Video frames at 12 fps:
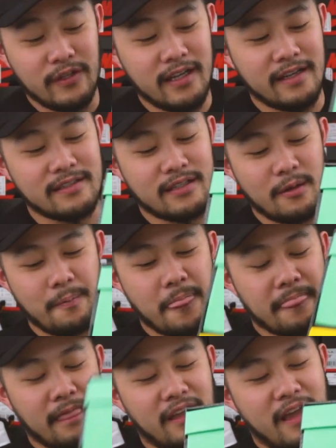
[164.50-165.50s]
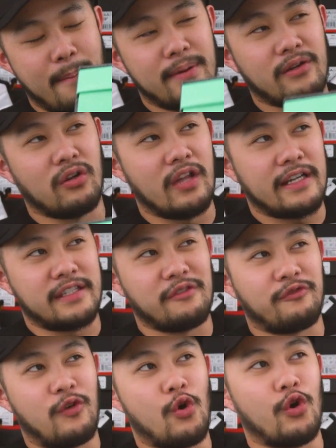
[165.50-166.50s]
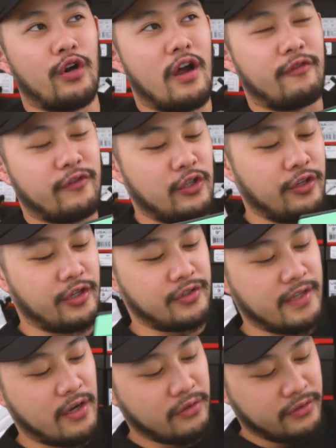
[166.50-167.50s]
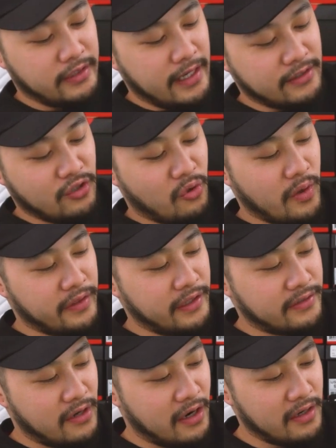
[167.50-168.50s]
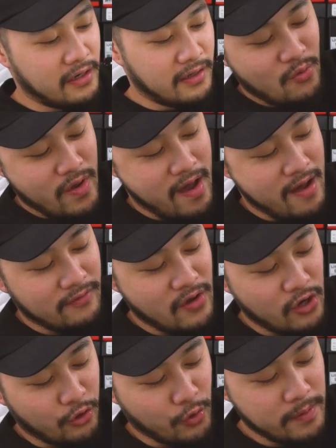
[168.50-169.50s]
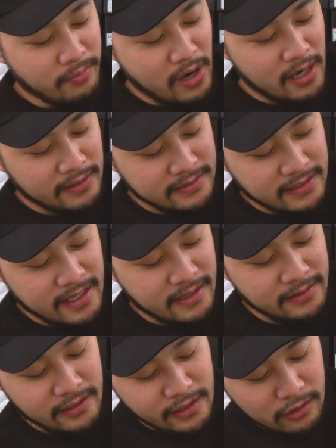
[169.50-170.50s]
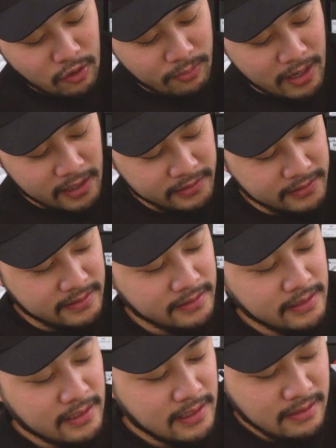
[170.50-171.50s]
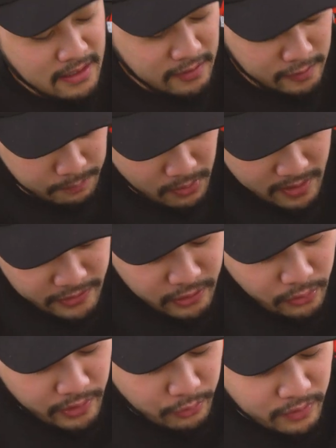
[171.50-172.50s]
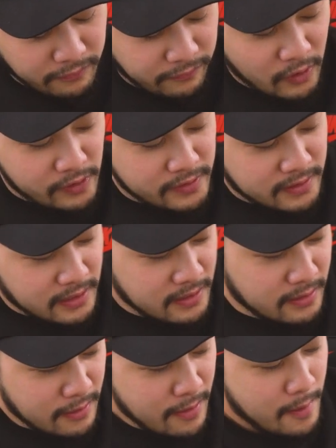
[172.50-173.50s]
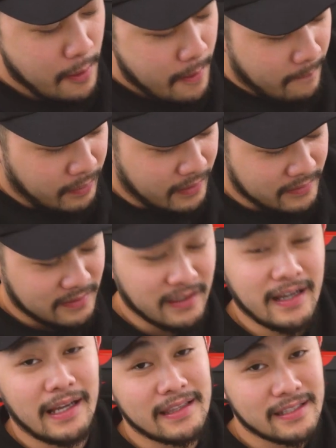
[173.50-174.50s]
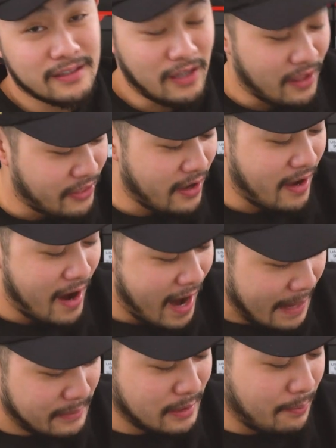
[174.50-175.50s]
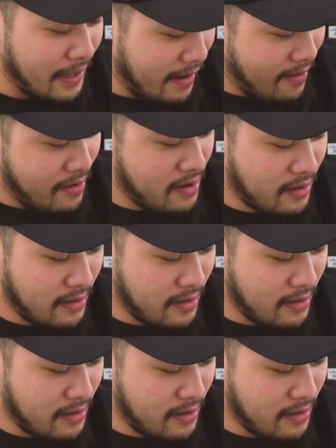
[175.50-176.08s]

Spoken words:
you guys have been collecting for a few years now, you guys know what these are. We have a green box and then the yellow box. Let's pull out the green one first, because that's not the Heights pair.